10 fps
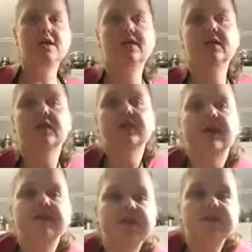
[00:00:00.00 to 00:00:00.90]
So just
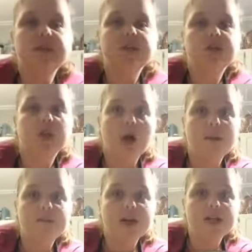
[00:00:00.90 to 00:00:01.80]
have some nice
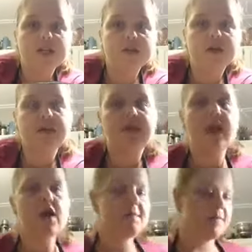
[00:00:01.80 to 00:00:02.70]
chopped veggies right
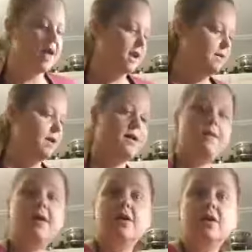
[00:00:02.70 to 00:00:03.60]
there. And
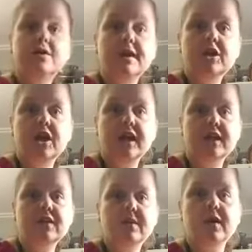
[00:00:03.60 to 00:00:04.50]
there goes my
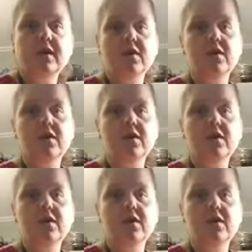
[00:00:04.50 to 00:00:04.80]
chicken, so I'm going to go